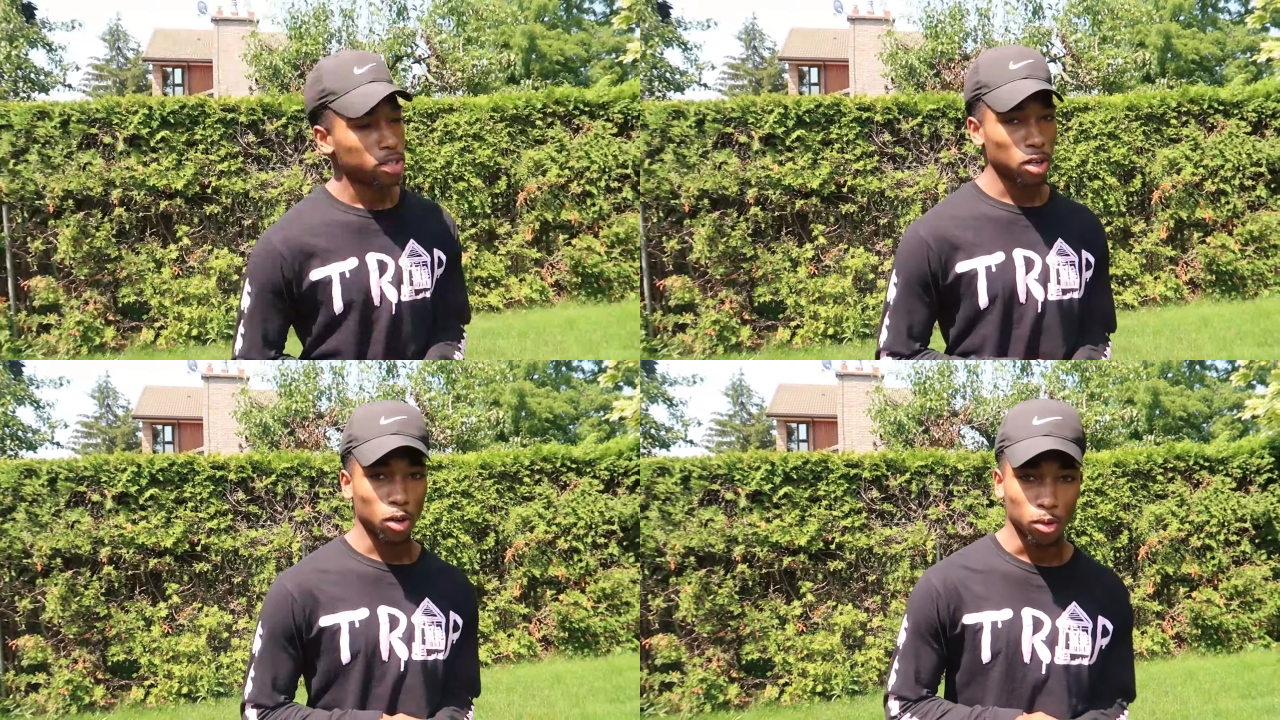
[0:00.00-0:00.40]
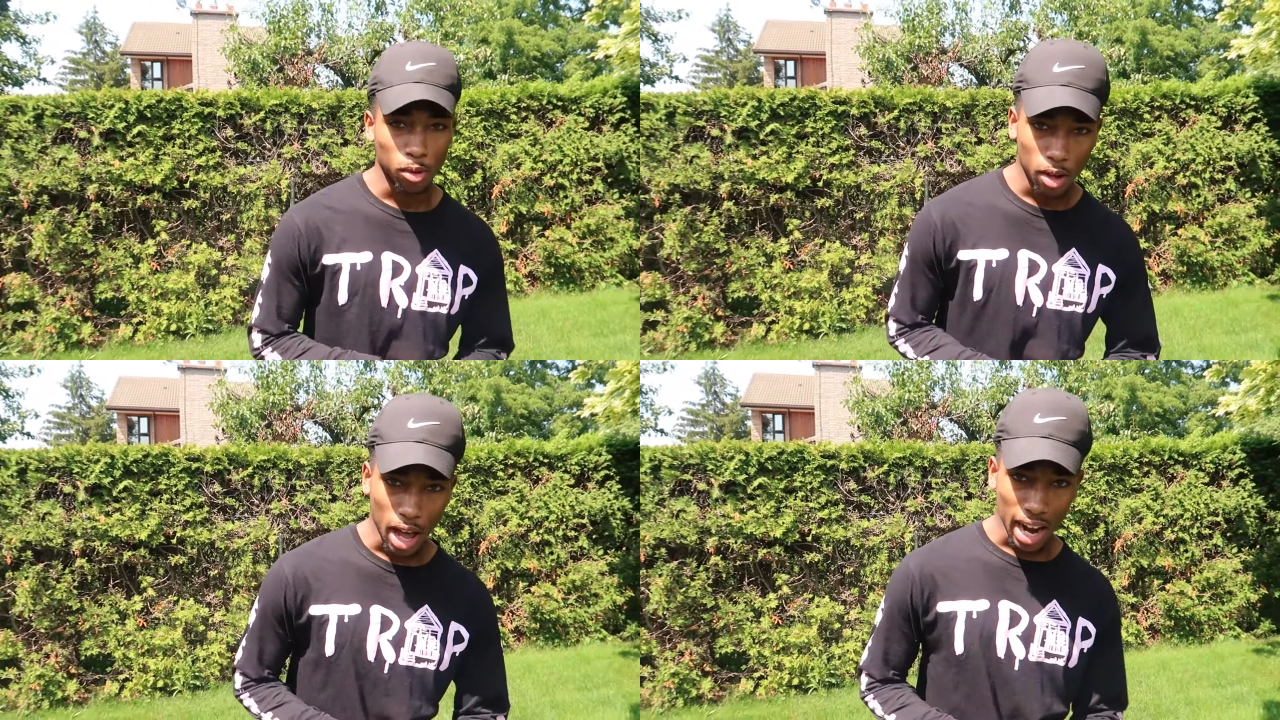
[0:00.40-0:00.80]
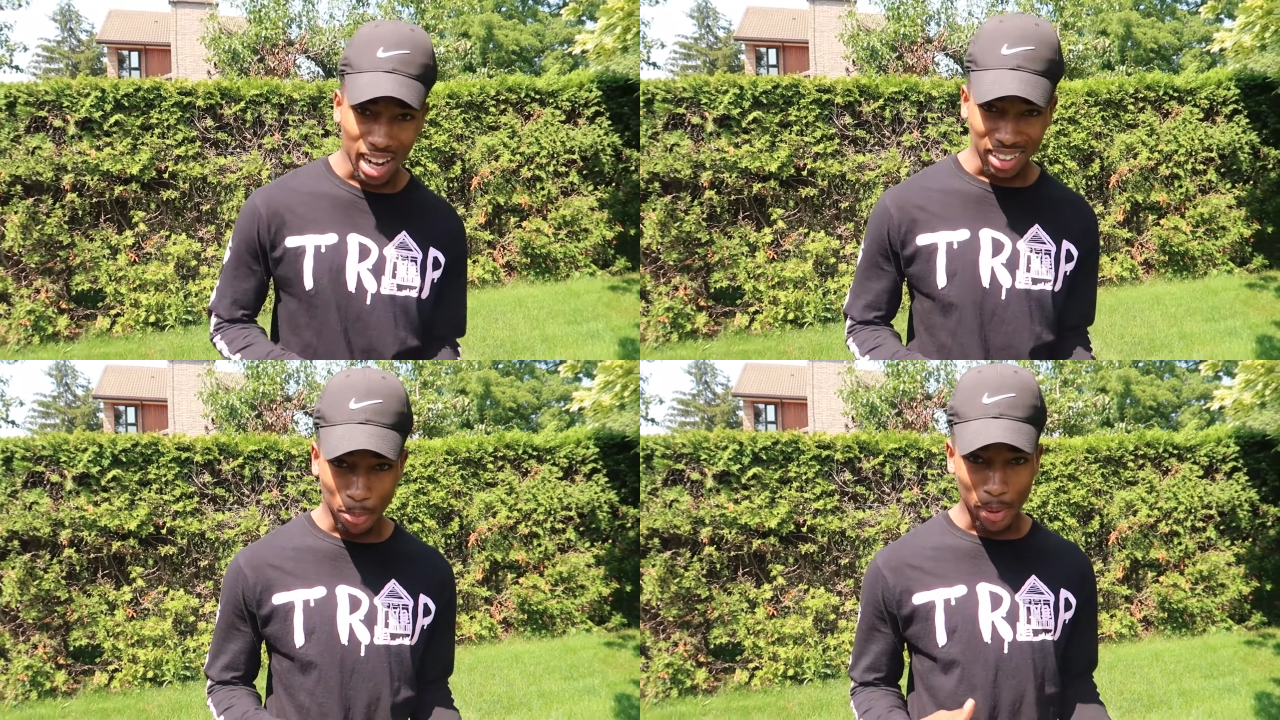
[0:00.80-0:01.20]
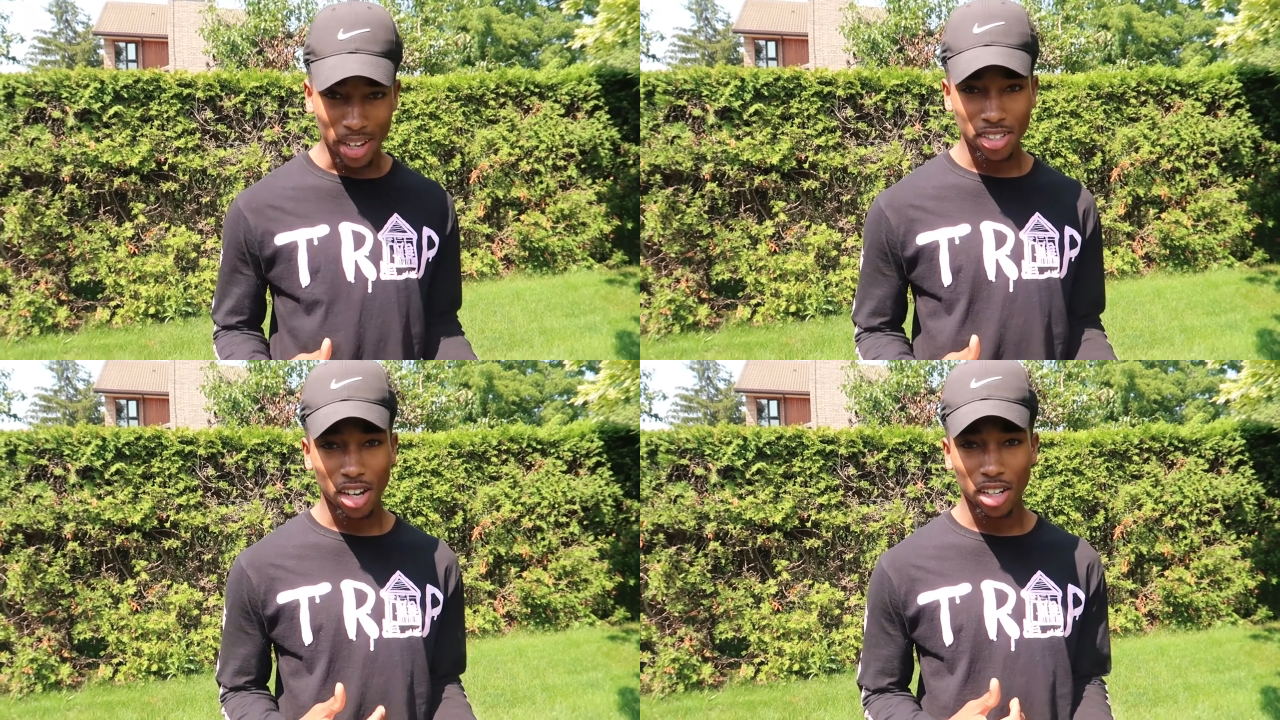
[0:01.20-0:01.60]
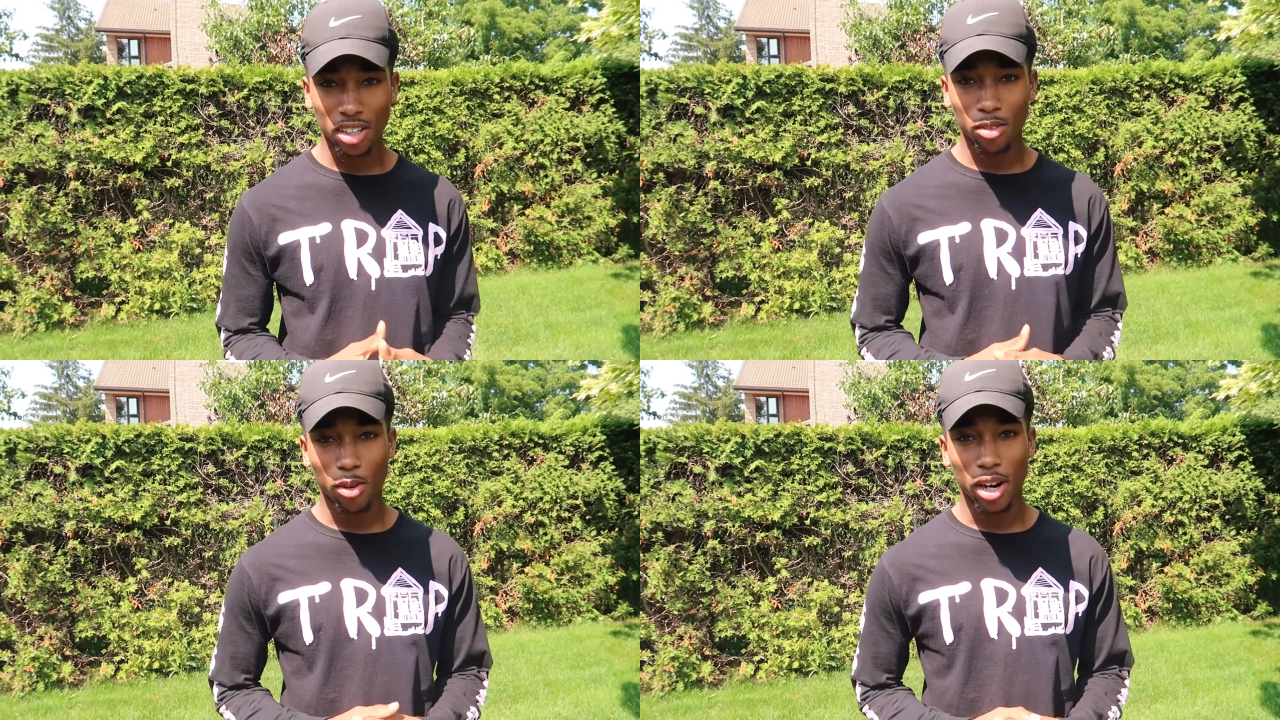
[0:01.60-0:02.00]
So I got the pants
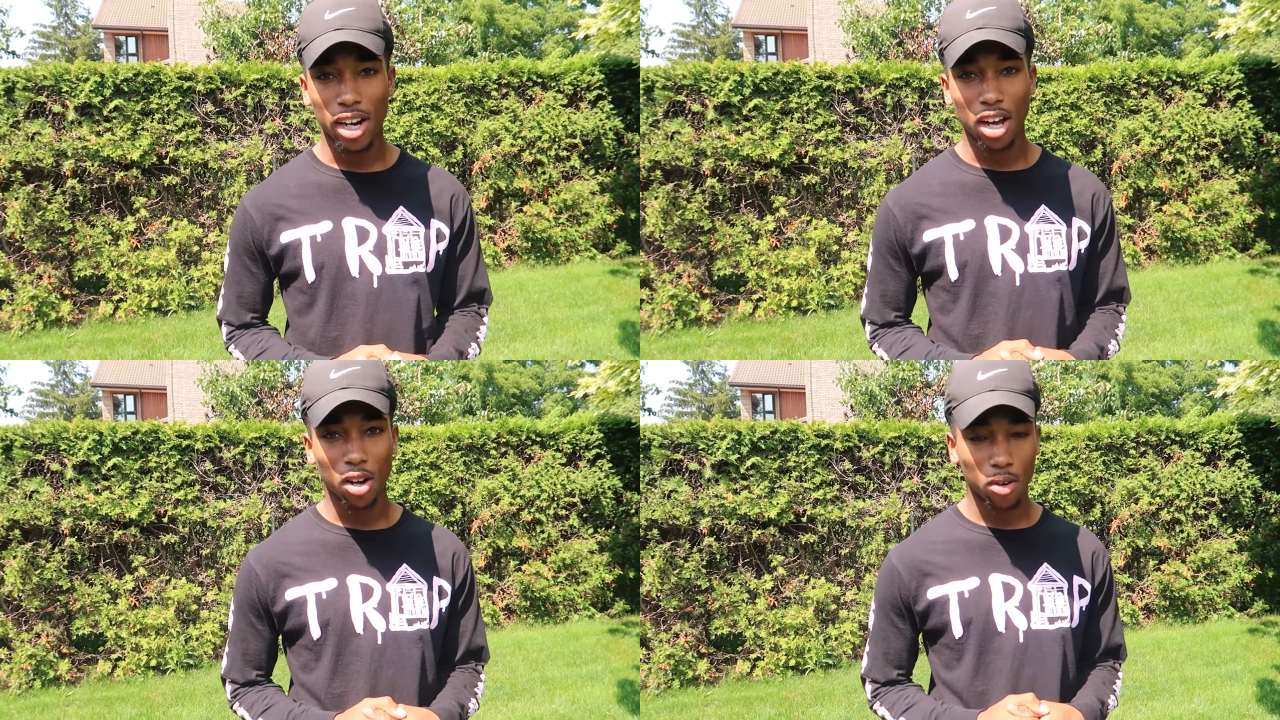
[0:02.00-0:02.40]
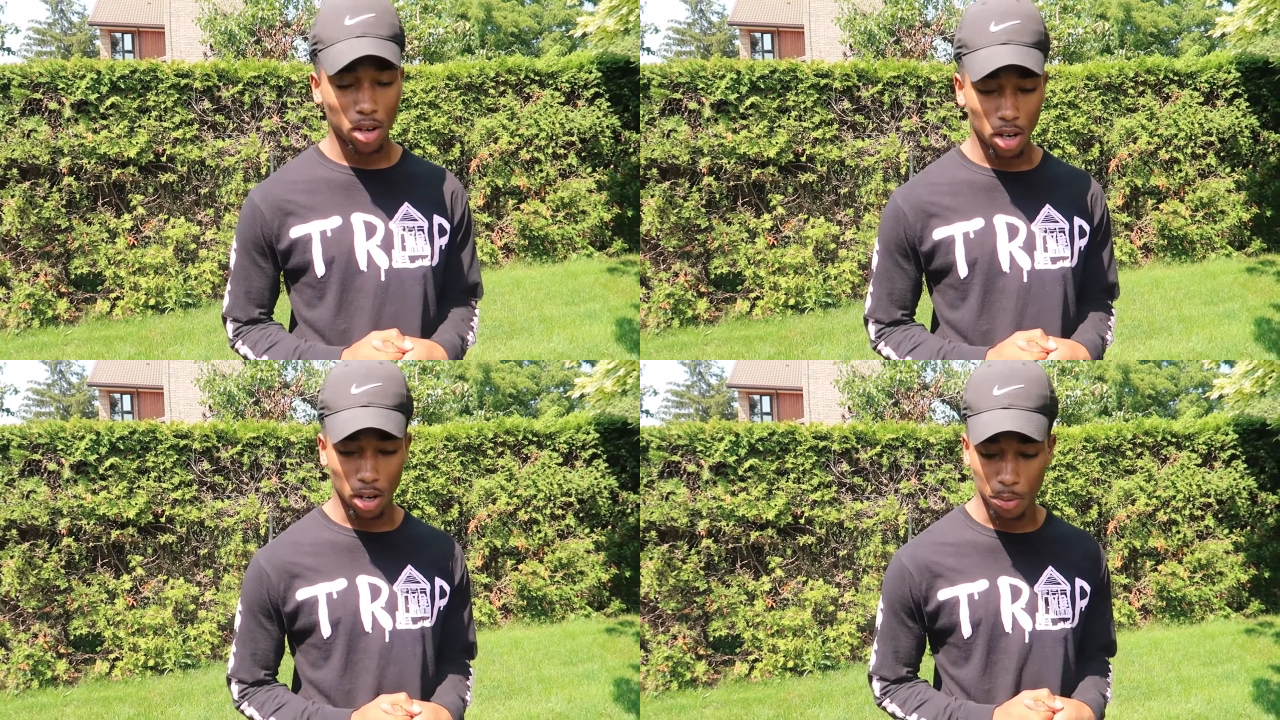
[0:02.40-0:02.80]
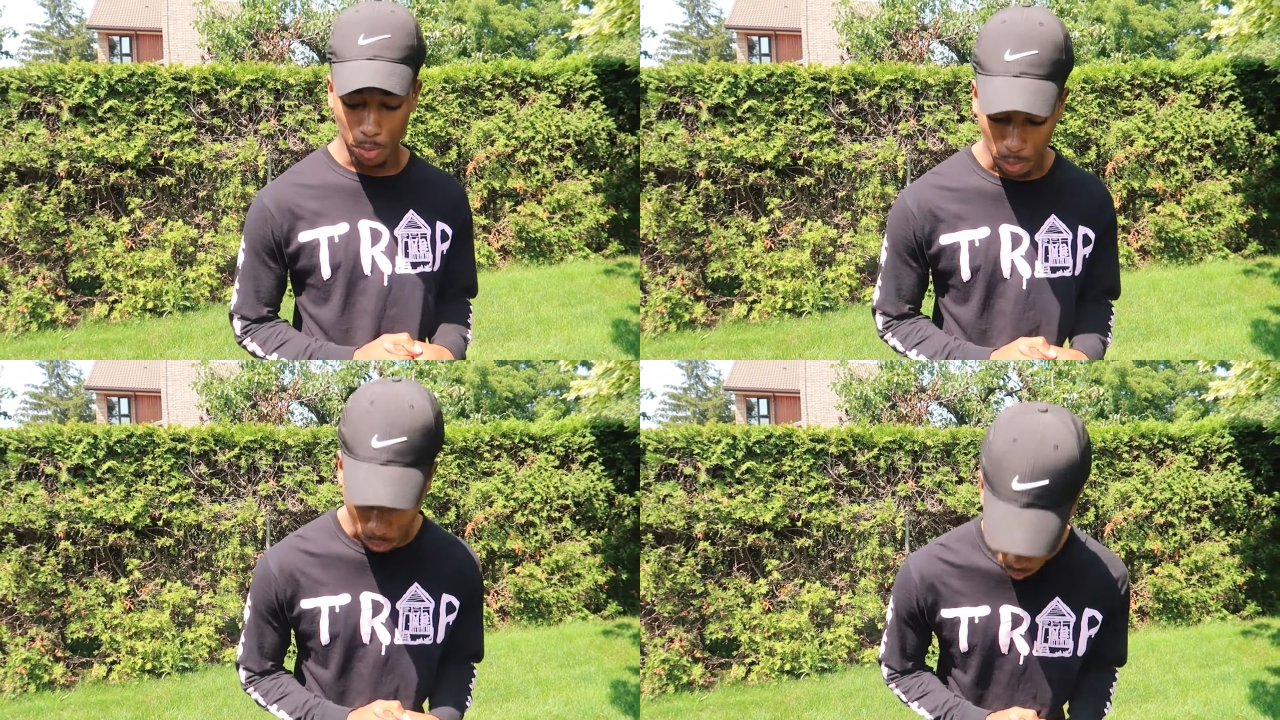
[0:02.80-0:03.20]
on right now, um